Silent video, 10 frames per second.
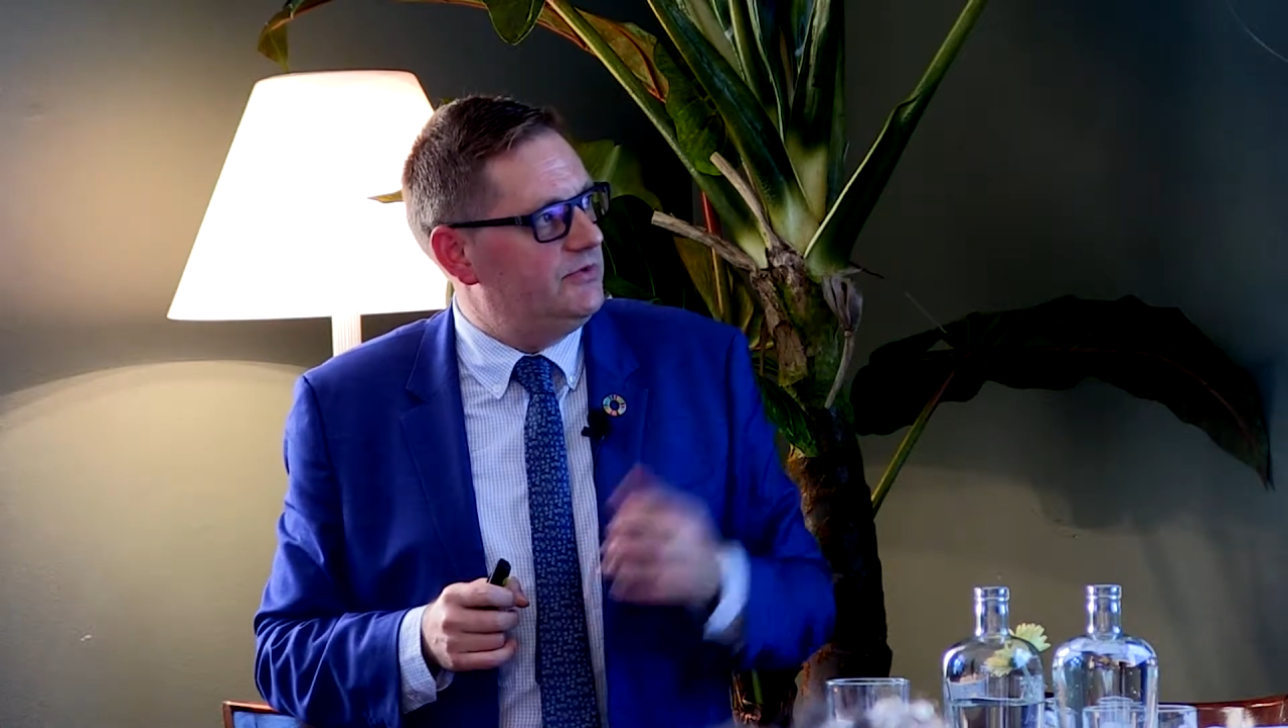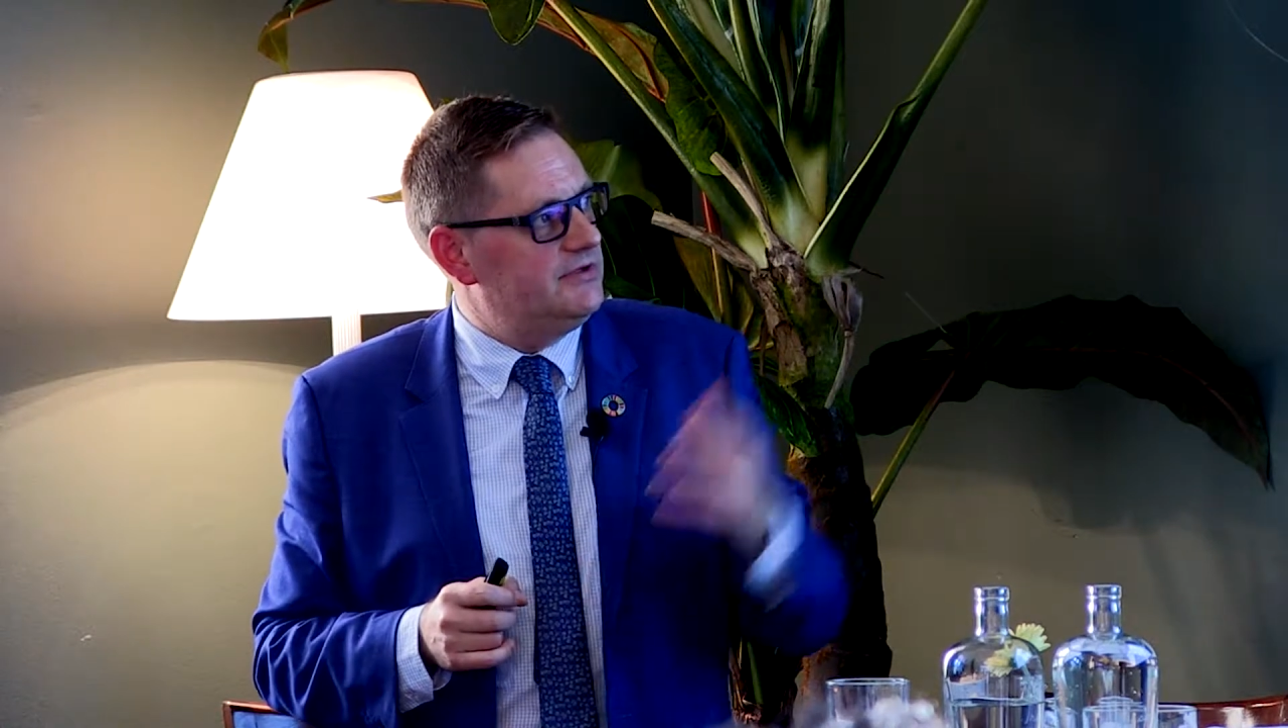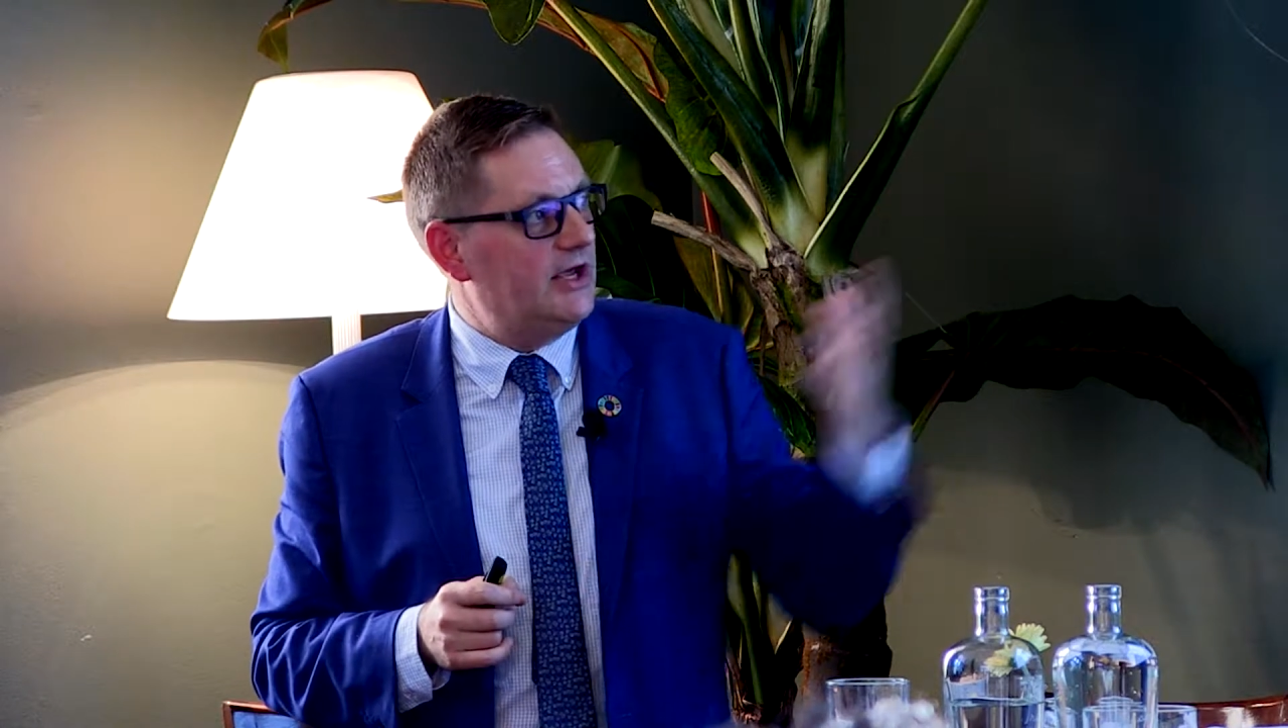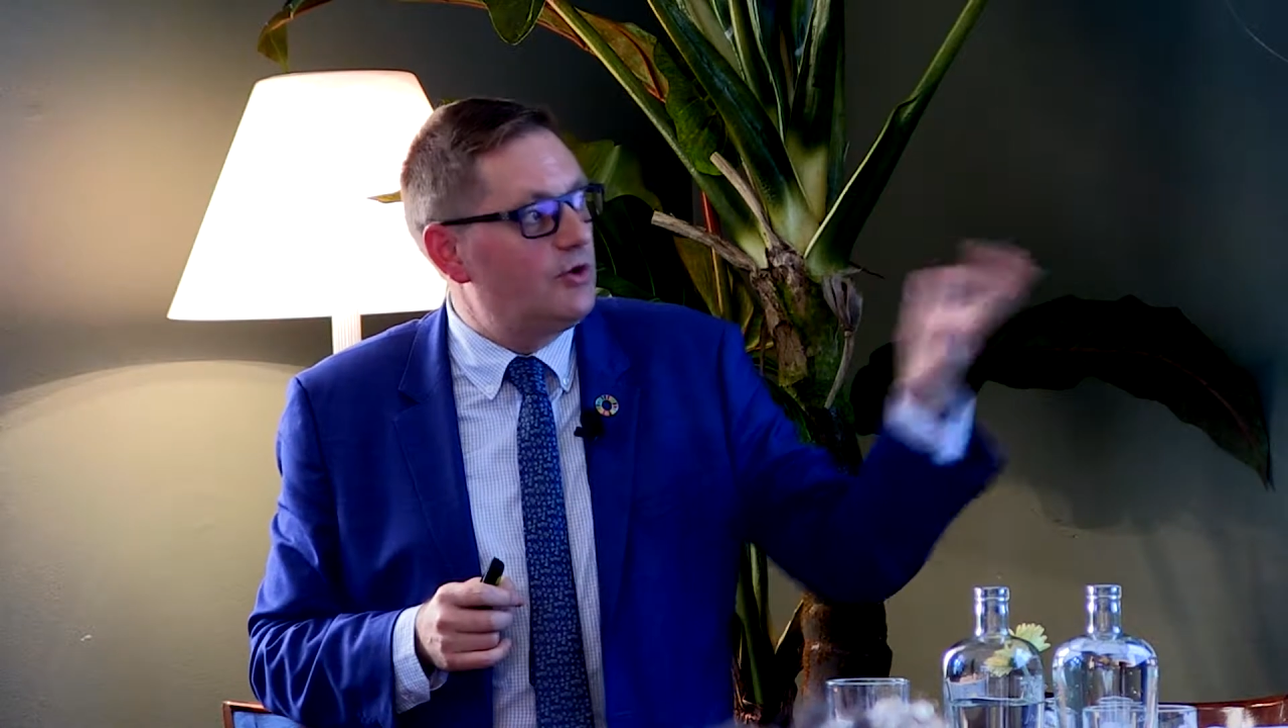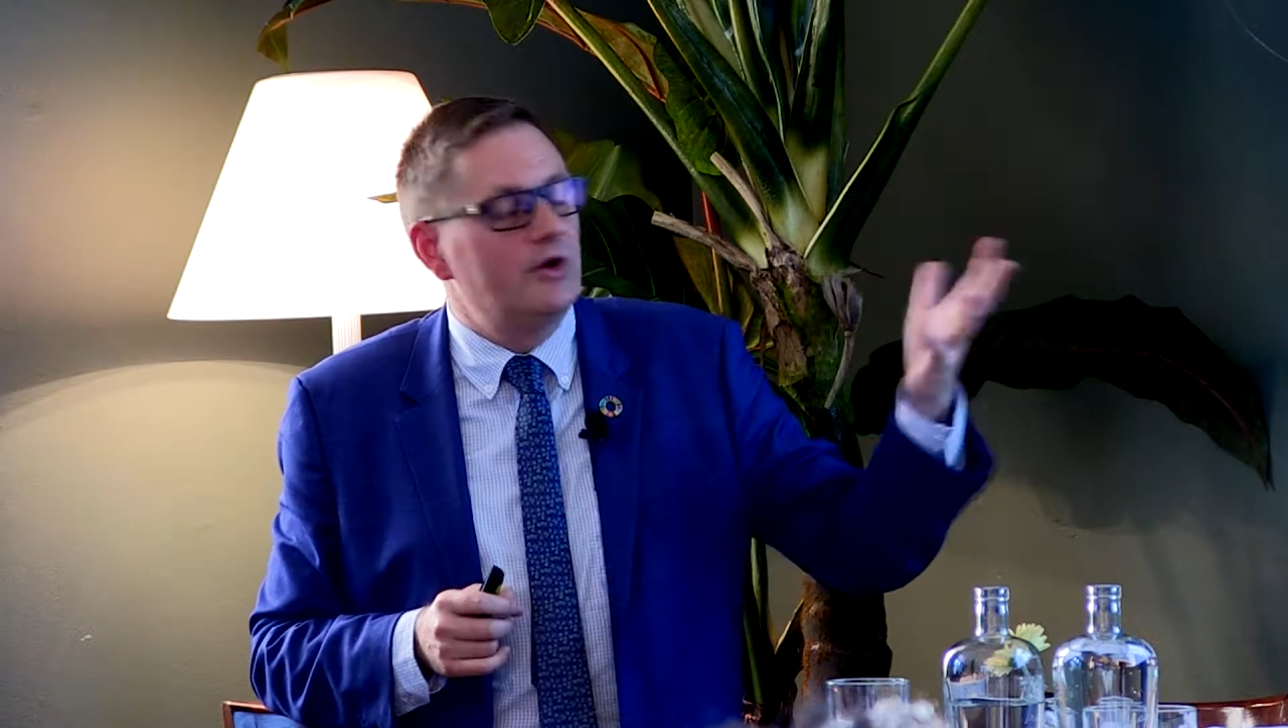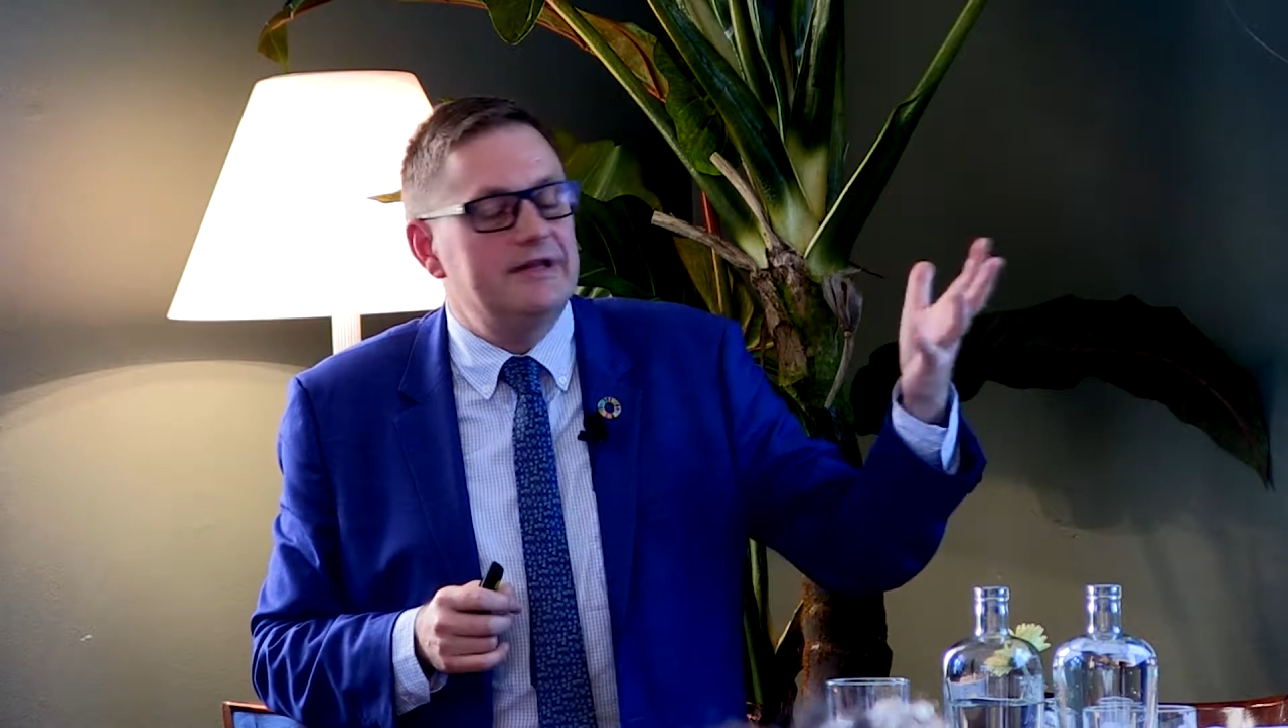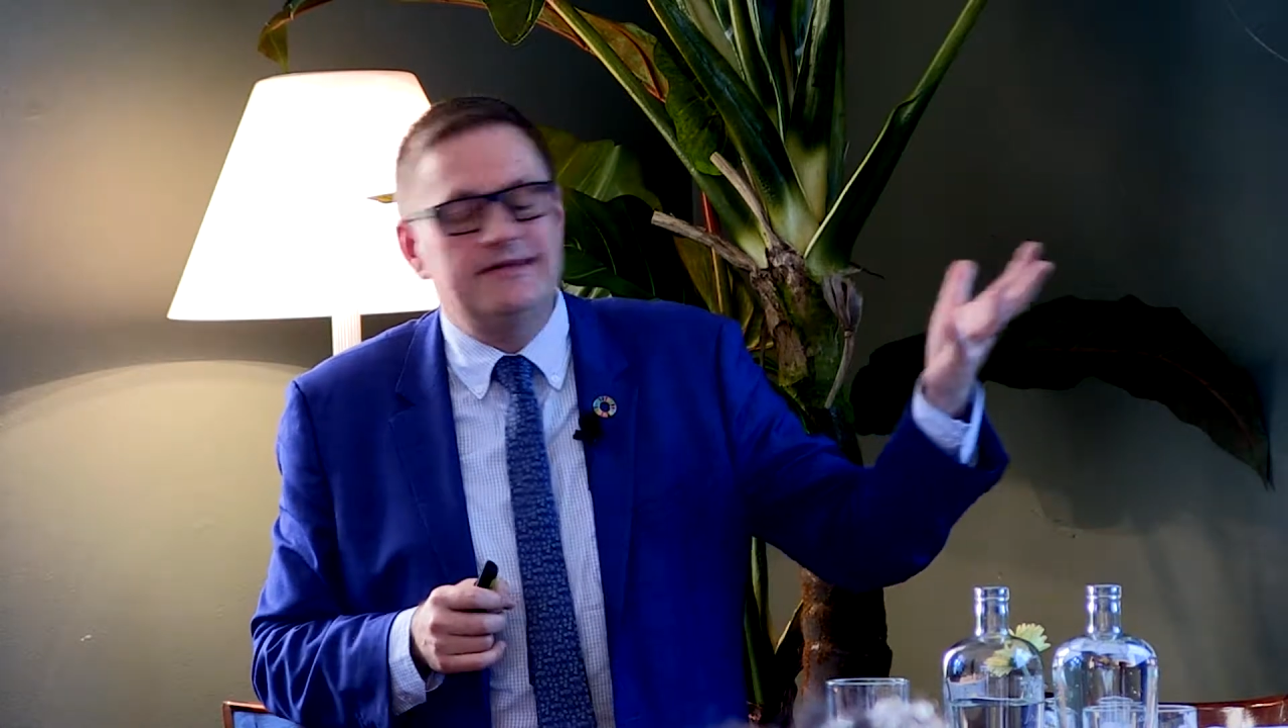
they call it